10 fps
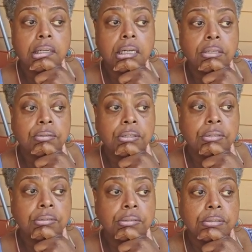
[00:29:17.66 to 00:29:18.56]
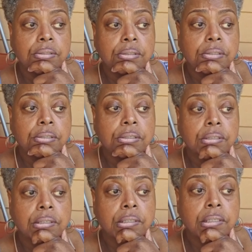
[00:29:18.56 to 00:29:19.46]
I don't know.
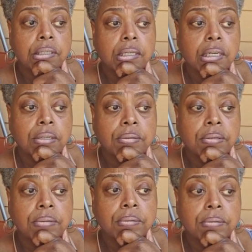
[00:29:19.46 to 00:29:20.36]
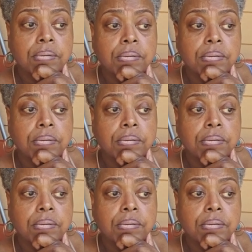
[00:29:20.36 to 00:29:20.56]
I don't know.